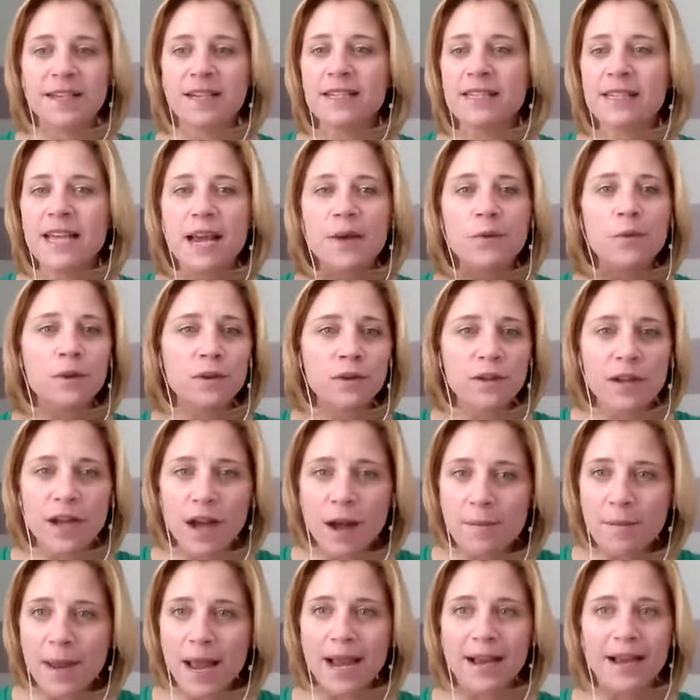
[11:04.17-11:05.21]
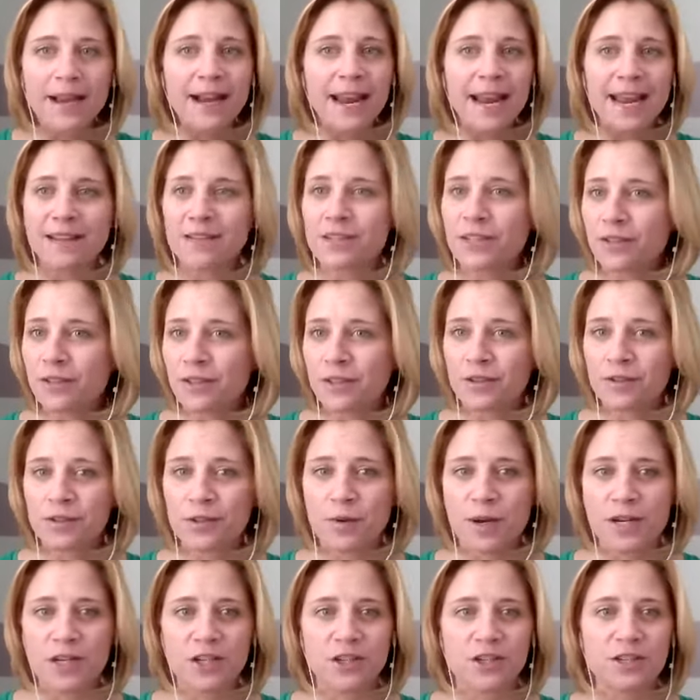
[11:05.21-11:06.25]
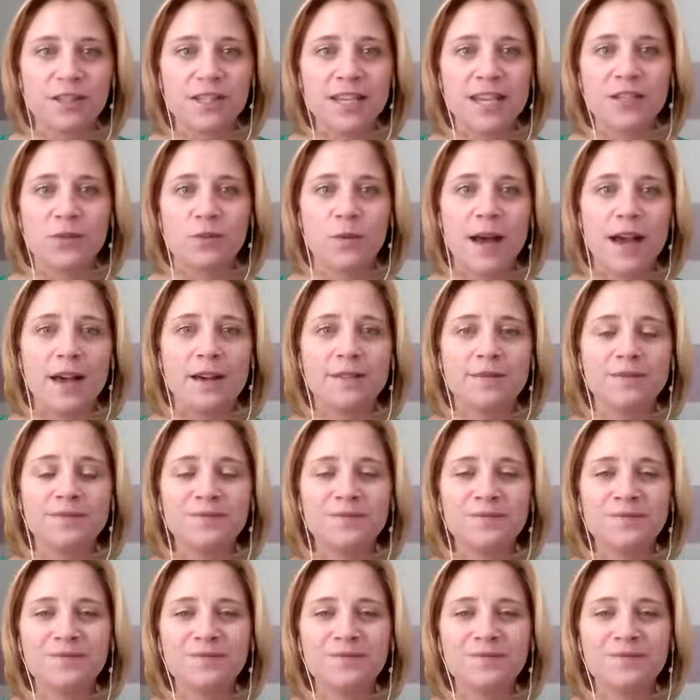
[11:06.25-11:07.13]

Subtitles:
as I will come back and answer those questions as well.